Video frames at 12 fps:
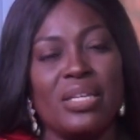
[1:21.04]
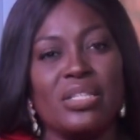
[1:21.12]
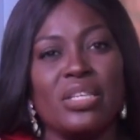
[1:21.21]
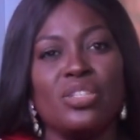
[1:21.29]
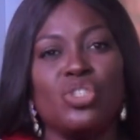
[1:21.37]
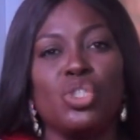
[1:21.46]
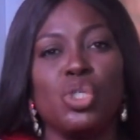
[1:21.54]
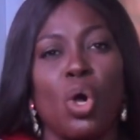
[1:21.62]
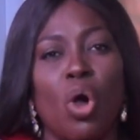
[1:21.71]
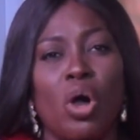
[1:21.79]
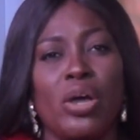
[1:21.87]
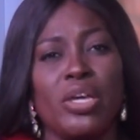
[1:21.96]
It's a
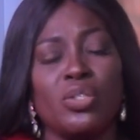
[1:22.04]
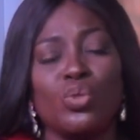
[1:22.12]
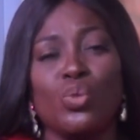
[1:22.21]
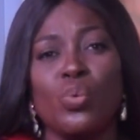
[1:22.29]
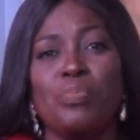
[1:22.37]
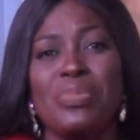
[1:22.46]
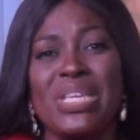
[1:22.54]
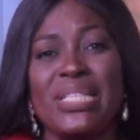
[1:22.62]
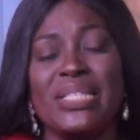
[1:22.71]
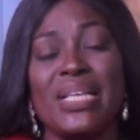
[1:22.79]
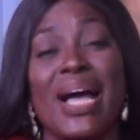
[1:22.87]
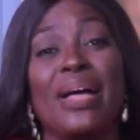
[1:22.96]
joy to
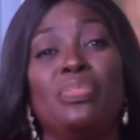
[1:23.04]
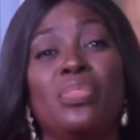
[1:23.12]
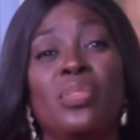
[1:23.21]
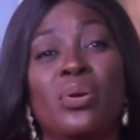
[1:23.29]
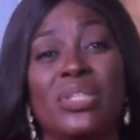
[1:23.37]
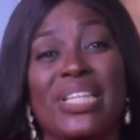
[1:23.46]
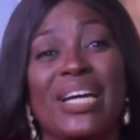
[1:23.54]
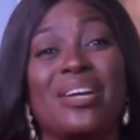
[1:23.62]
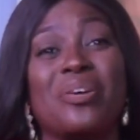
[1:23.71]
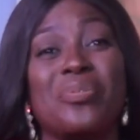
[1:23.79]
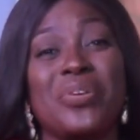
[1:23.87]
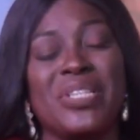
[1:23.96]
meet another
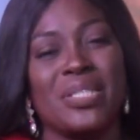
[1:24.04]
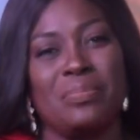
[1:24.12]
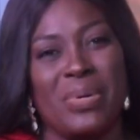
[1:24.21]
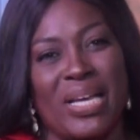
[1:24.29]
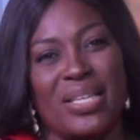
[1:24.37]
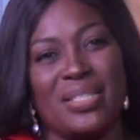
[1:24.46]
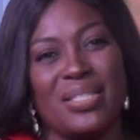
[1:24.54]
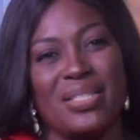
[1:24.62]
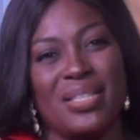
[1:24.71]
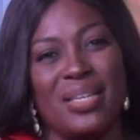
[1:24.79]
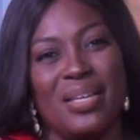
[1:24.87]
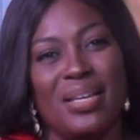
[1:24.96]
Christmas.